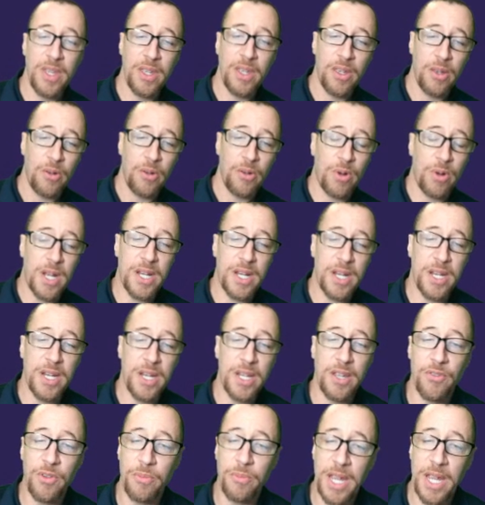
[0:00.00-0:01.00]
We're not going to
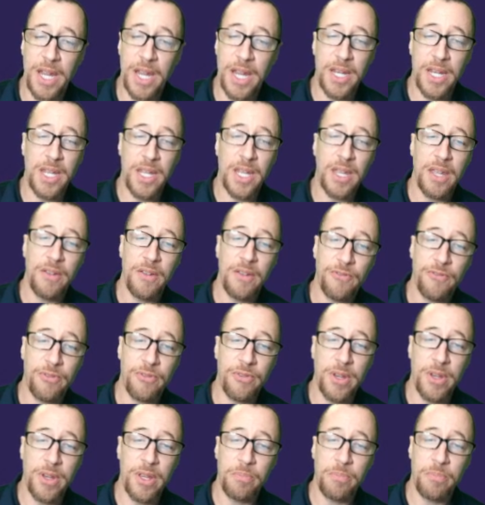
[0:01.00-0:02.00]
give him any
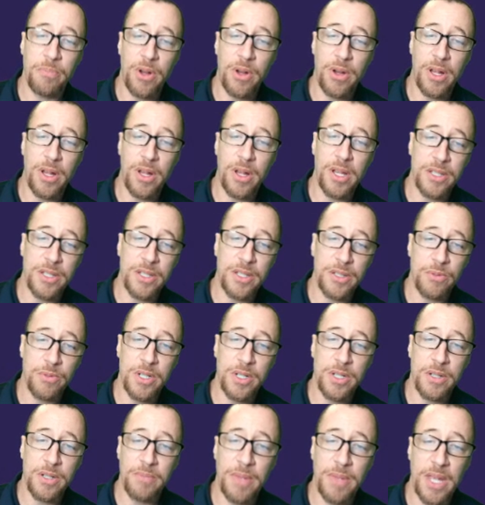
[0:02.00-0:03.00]
free pawns. We're
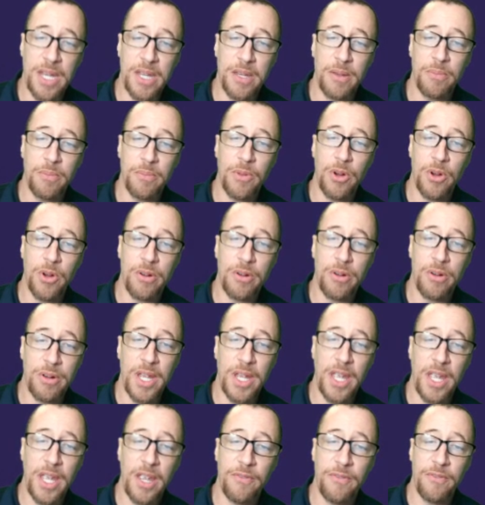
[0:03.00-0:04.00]
going to make him earn
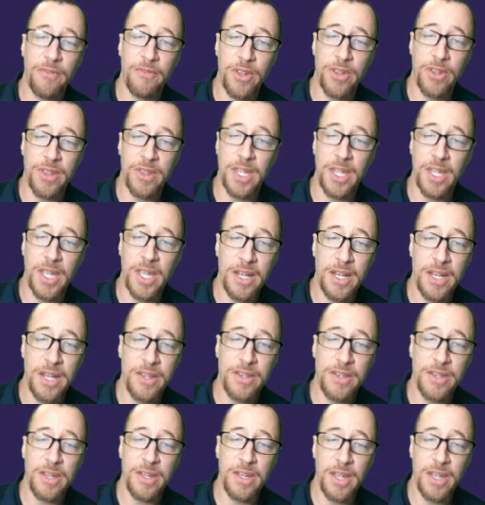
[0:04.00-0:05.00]
everything he
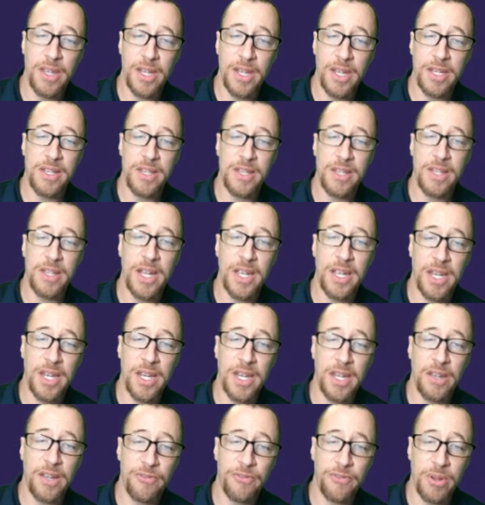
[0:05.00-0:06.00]
gets, and he's not
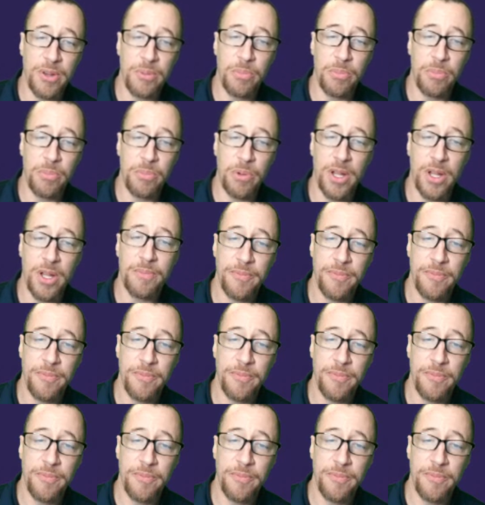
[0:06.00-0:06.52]
getting a free pawn.